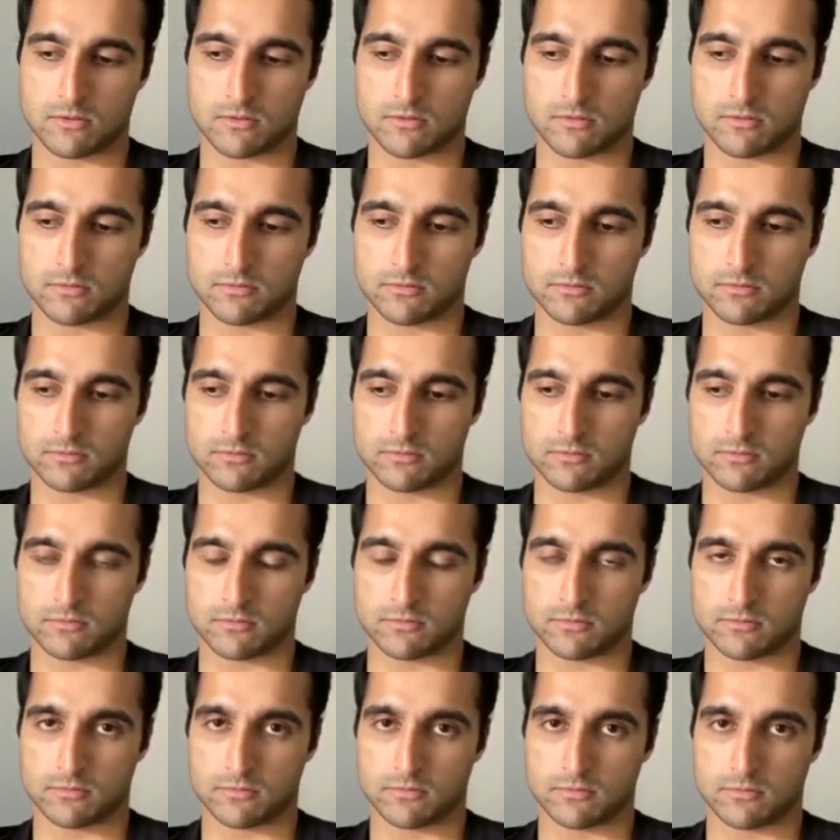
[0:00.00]

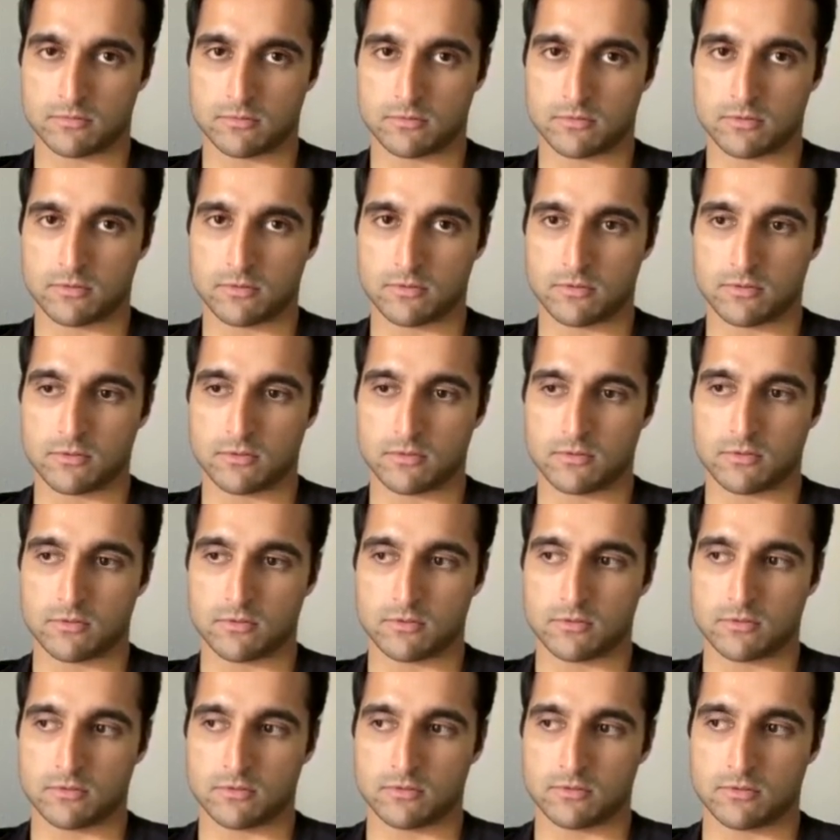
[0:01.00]

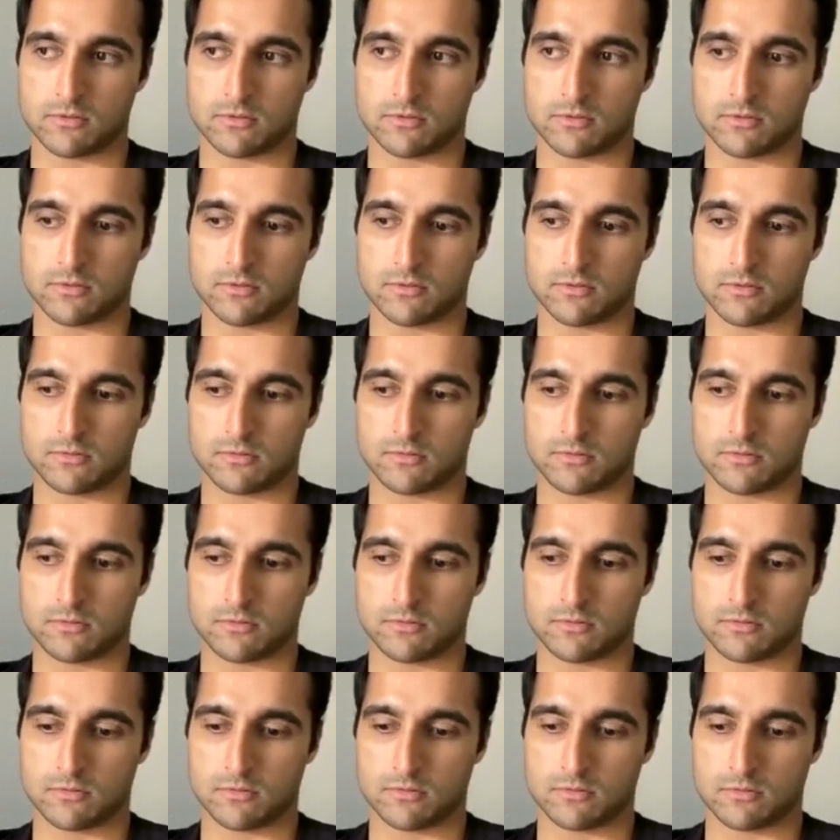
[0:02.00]

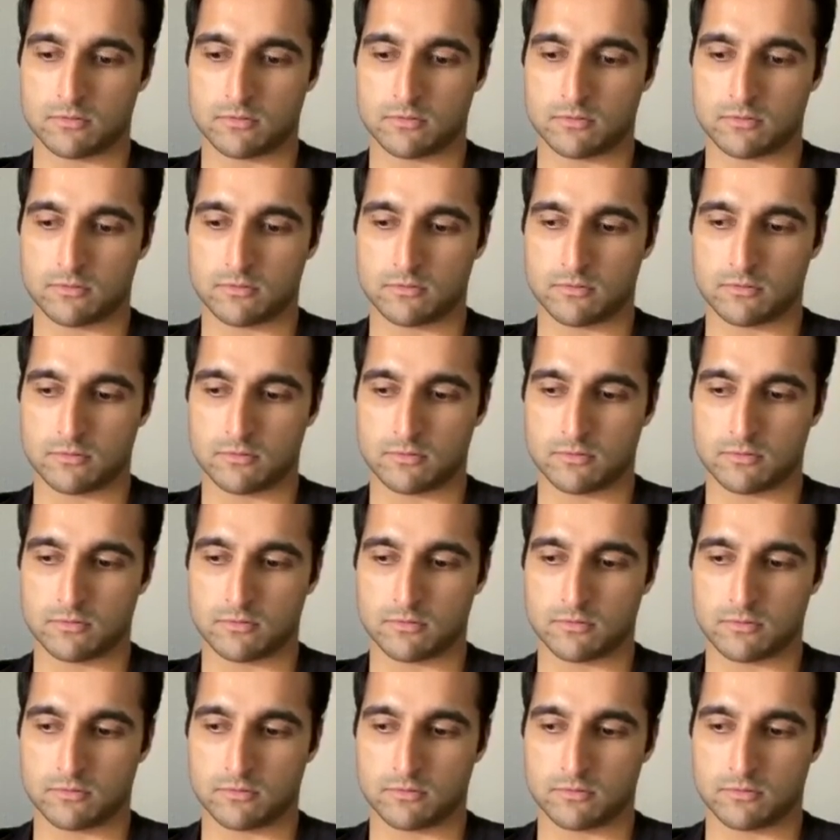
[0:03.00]
This person isn't speaking.